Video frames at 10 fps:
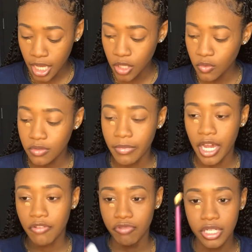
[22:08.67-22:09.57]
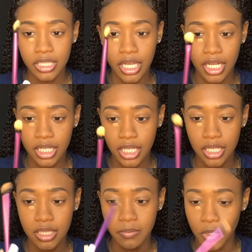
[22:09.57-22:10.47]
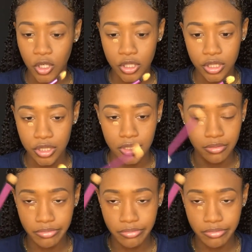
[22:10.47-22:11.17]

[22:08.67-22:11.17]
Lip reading: use my Real Techniques brush.